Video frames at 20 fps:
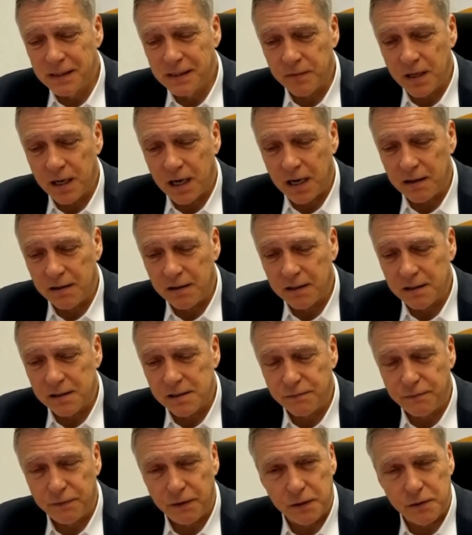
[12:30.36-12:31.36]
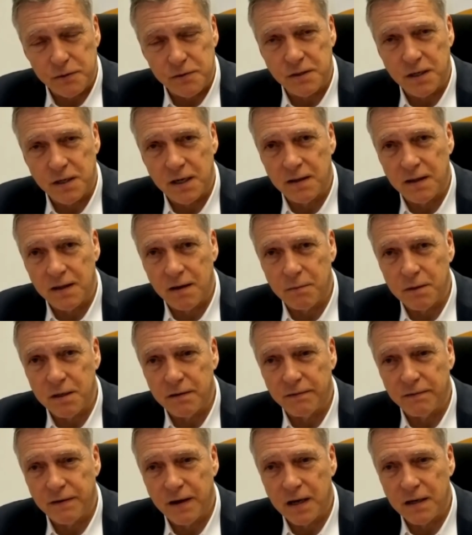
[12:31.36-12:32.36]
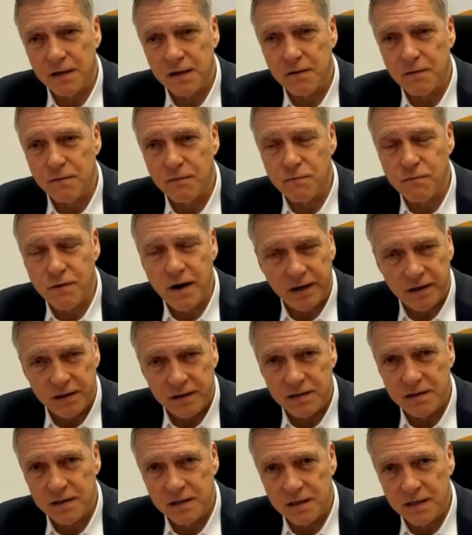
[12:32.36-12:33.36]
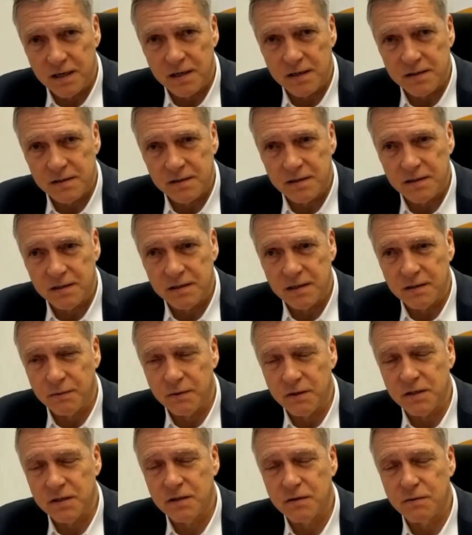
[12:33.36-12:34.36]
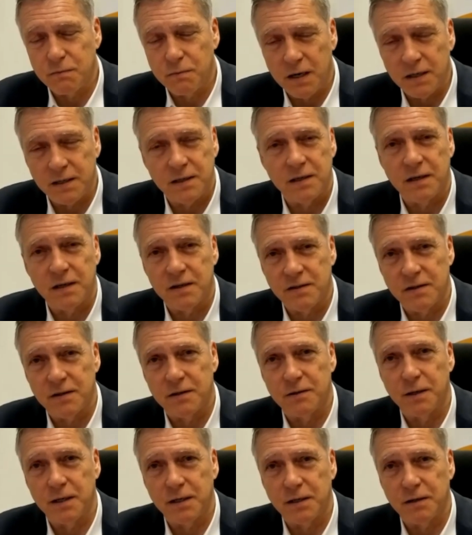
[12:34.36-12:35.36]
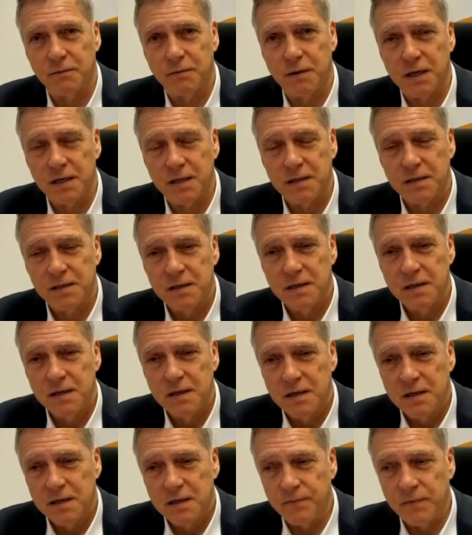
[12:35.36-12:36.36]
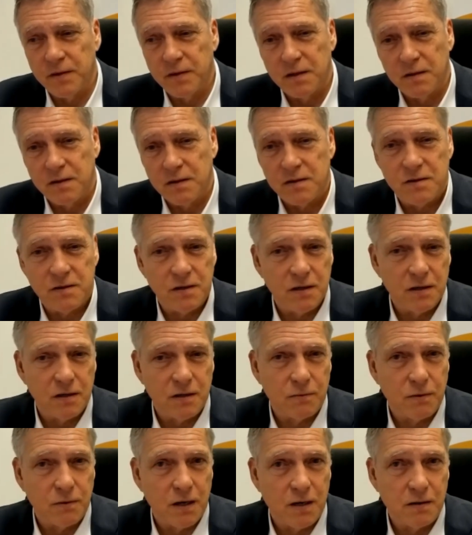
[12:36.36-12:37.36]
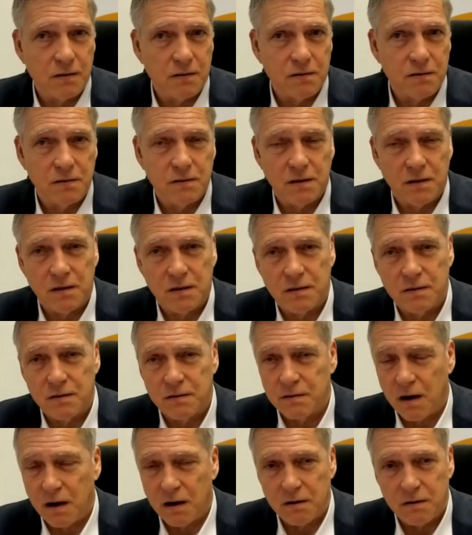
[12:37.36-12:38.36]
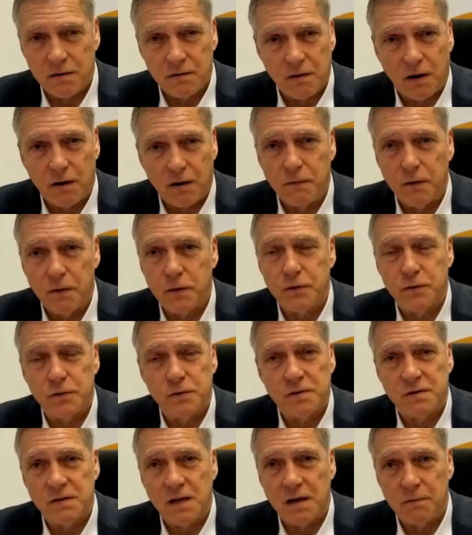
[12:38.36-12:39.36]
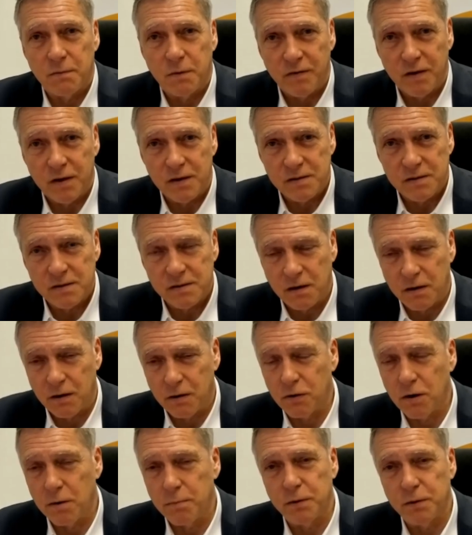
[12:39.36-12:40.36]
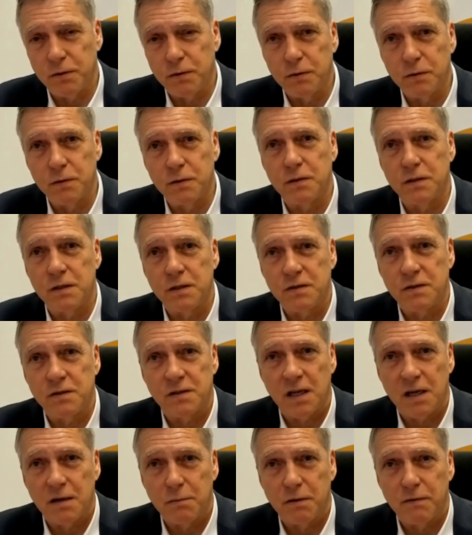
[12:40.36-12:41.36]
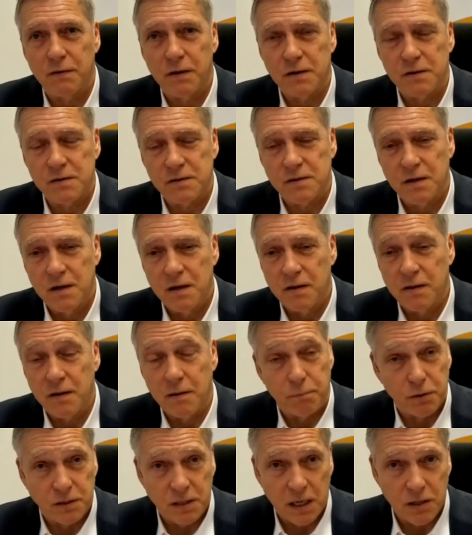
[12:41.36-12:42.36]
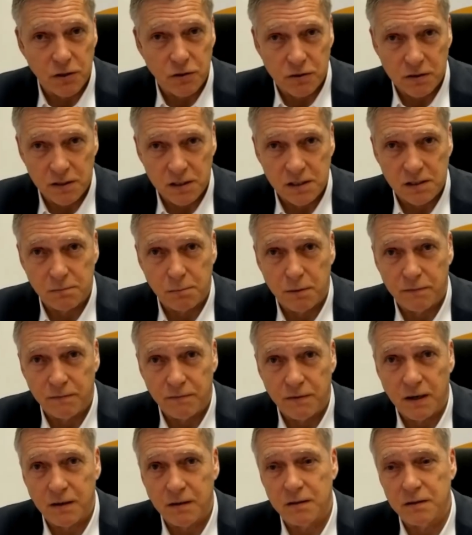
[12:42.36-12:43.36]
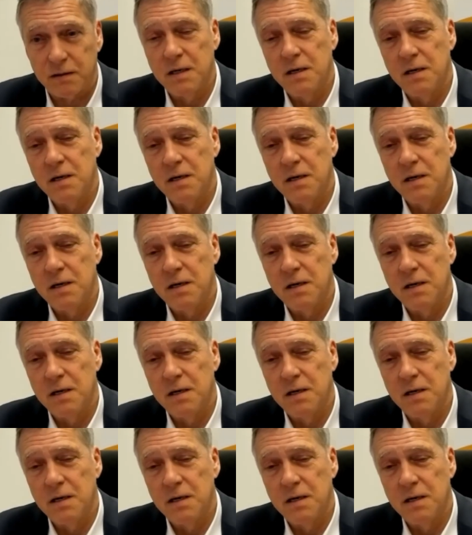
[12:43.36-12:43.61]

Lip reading: I think it's fair to say that we've had a record year last year. It was quite an exhilarating ride. This year around, our virtues stay with us, our opportunities stay with us, the potential is with WACKER.